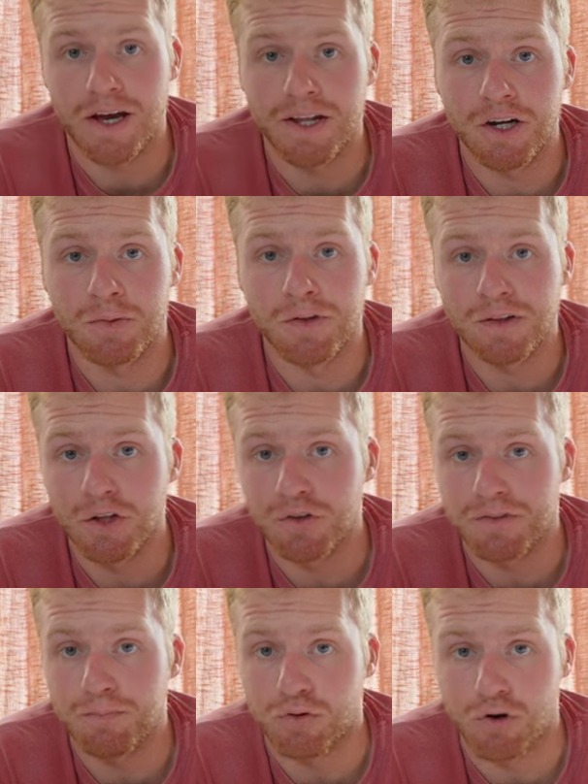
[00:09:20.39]
item, a
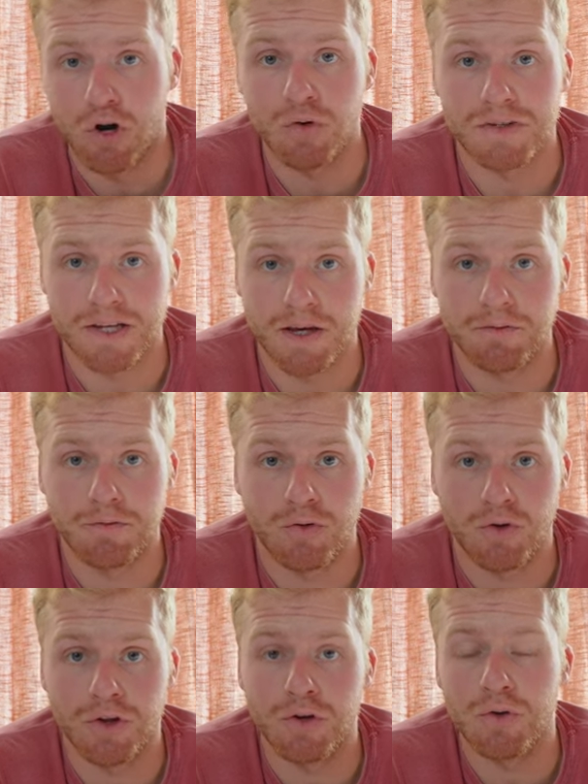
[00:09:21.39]
little pro tip
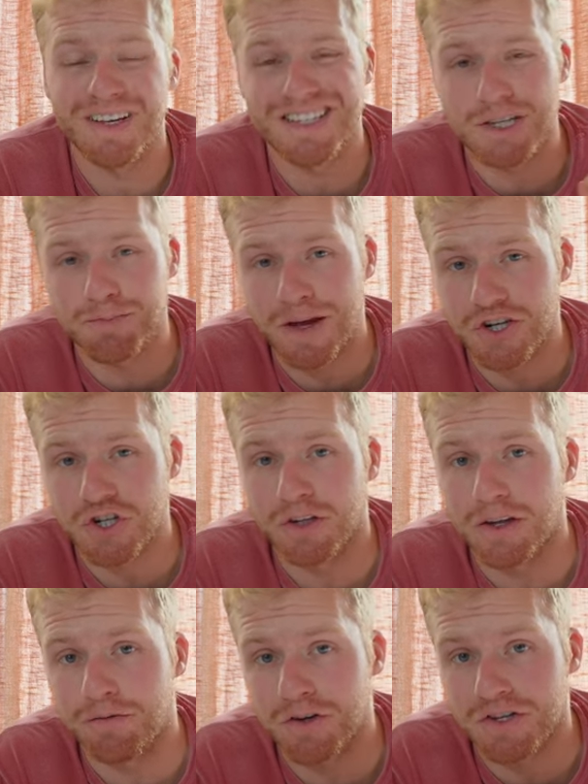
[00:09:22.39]
for you,
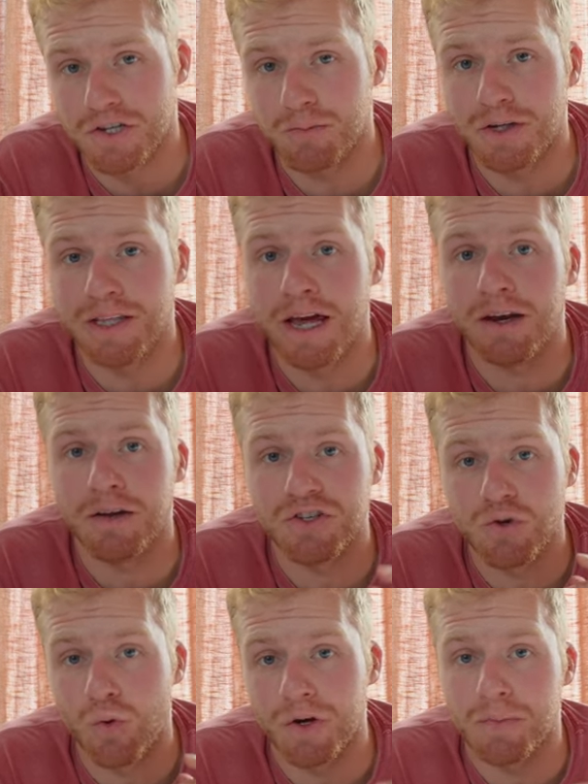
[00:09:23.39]
especially if you're somebody that is
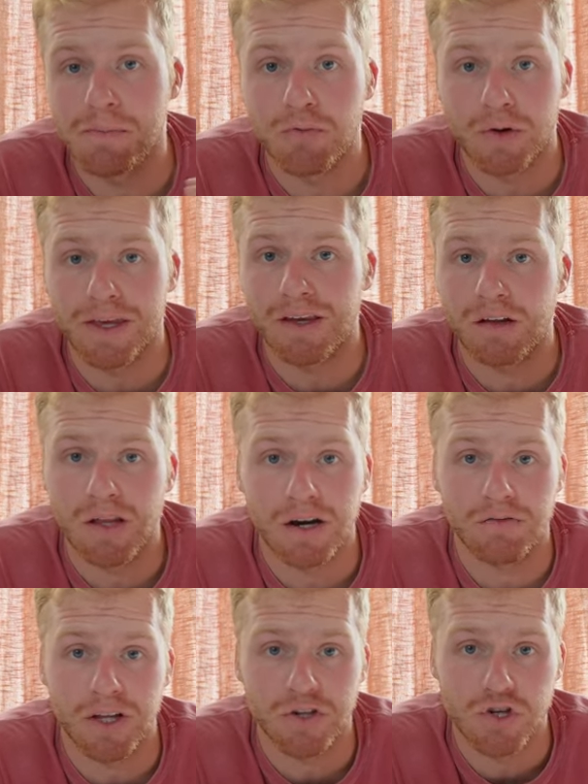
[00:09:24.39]
going to be bringing a lot
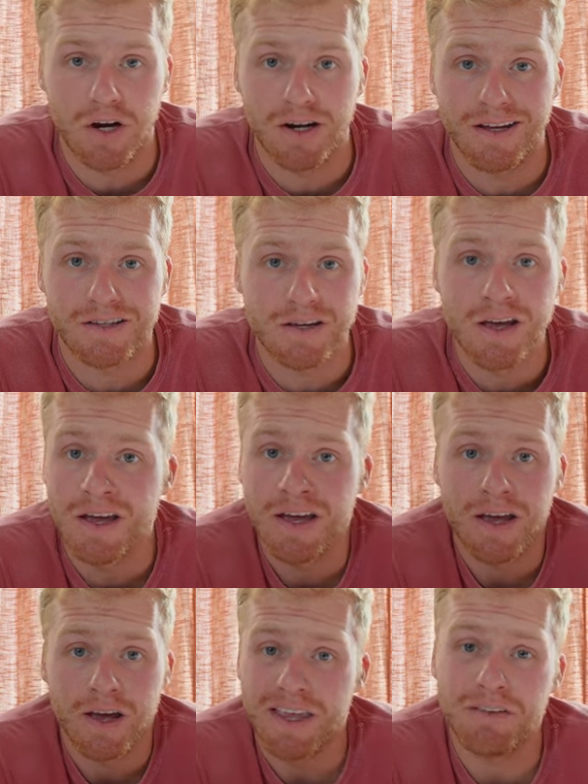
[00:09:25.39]
of electronics,
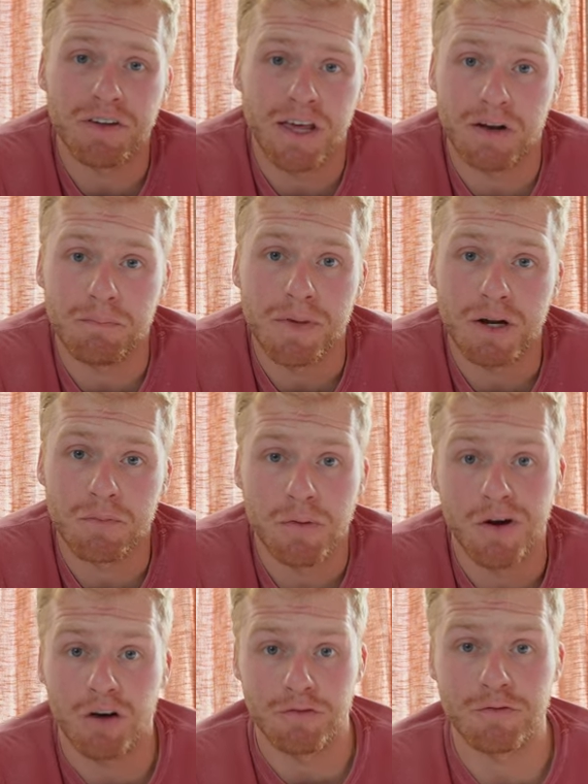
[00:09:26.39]
even at a
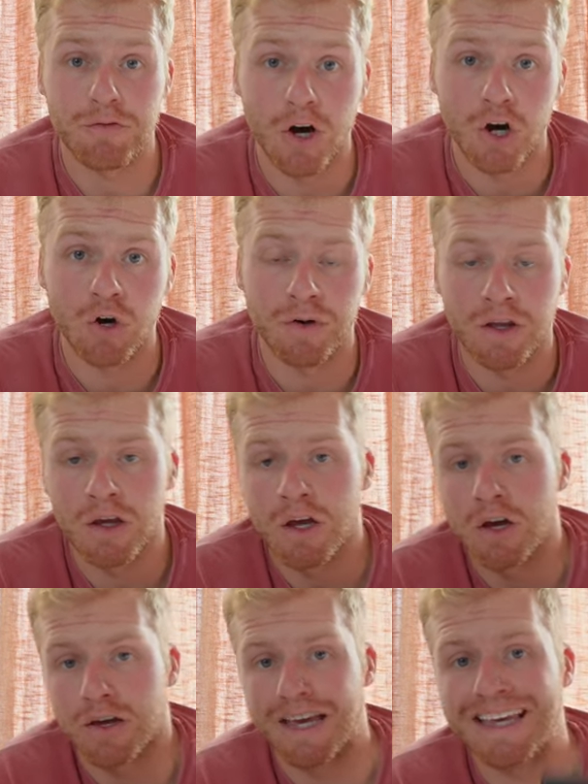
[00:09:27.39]
minimum, a phone,
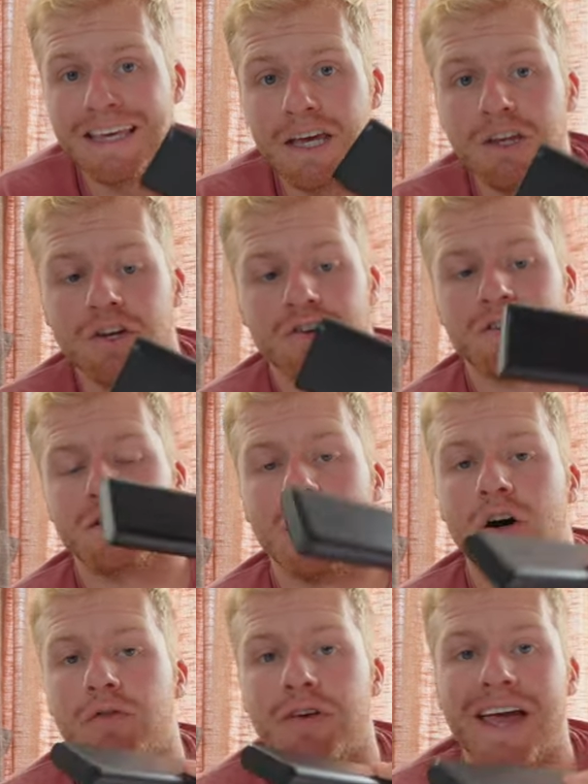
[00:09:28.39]
okay, getting
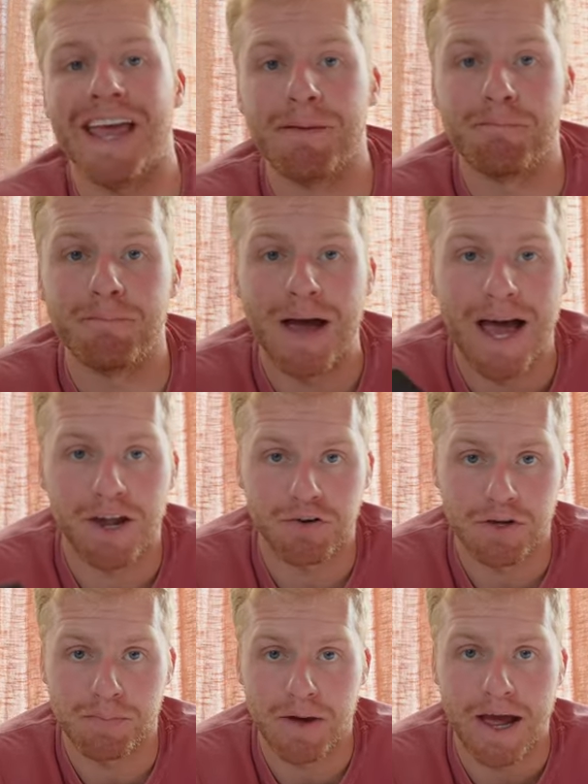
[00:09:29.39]
yourself a
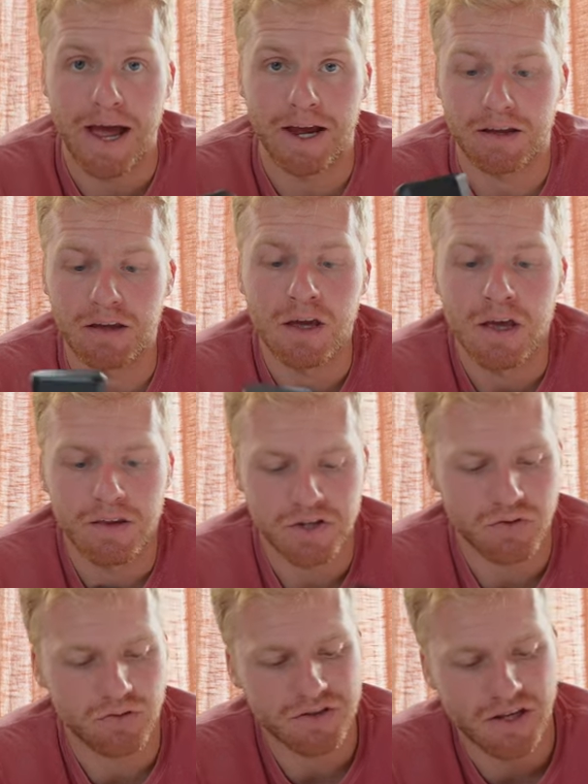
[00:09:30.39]
battery pack.
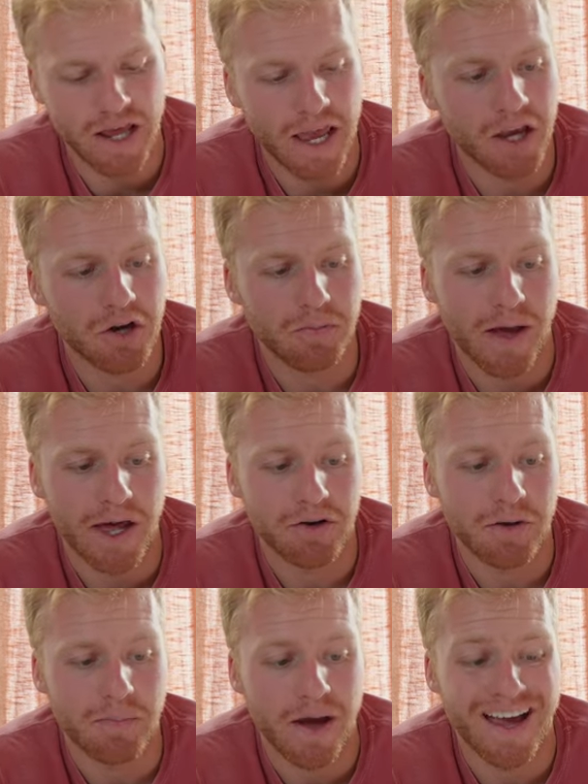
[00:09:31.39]
This one's an Anker
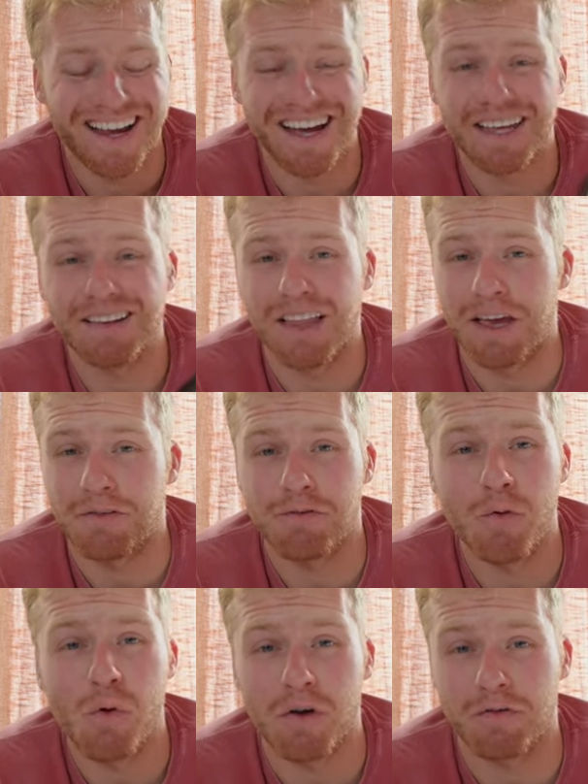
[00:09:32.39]
battery pack. I get like
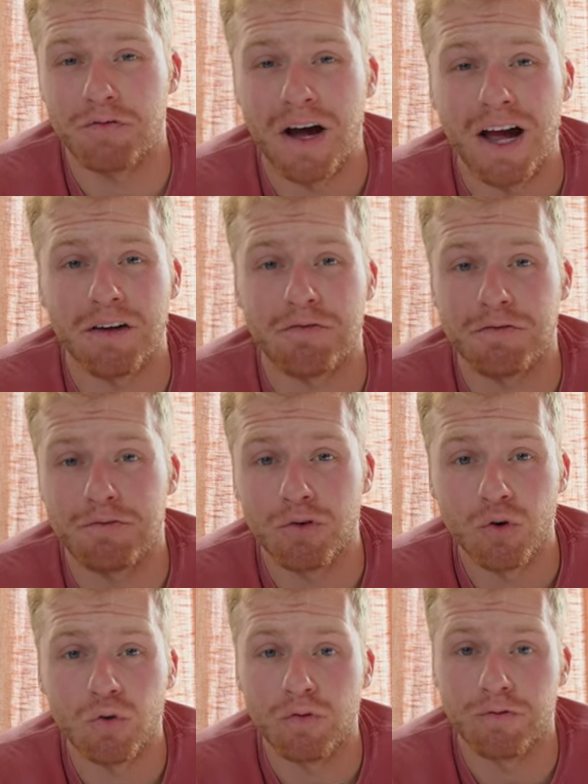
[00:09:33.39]
four or five
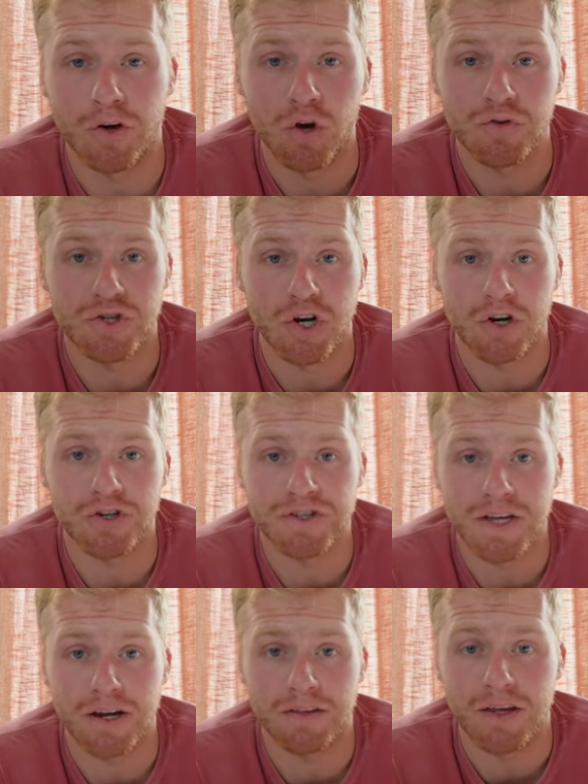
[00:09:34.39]
full phone
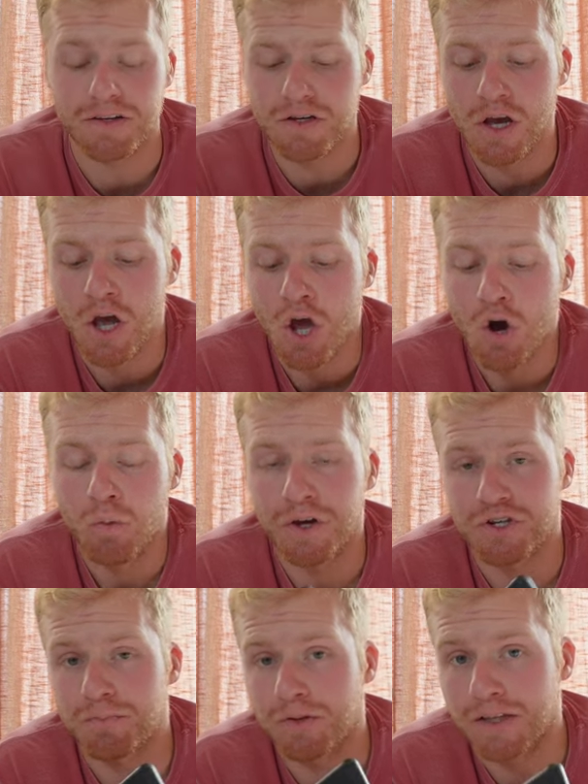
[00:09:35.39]
charges out of this,
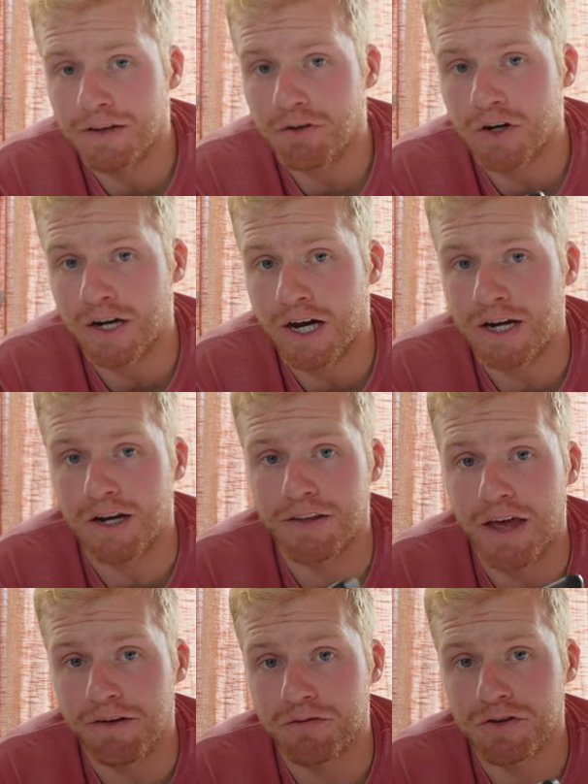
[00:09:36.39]
which, believe it or not, on
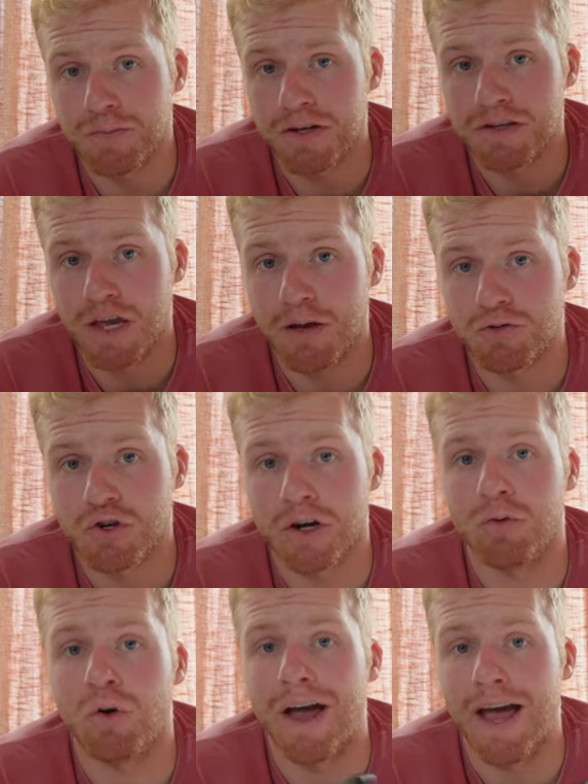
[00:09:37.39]
the Everest Base Camp
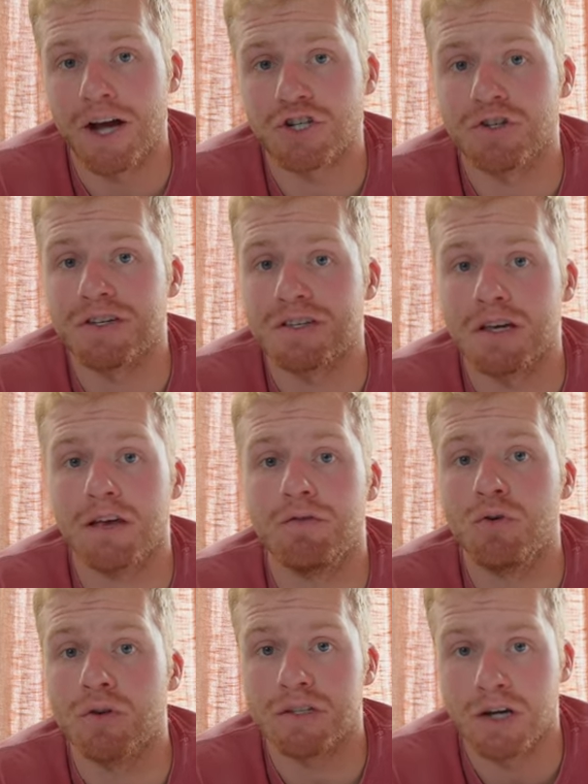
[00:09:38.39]
Trail will actually save
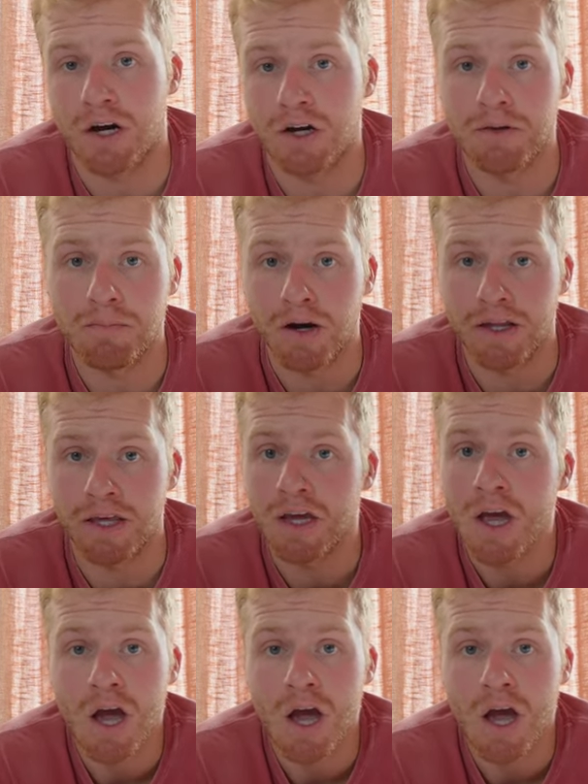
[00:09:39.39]
you a ton of money.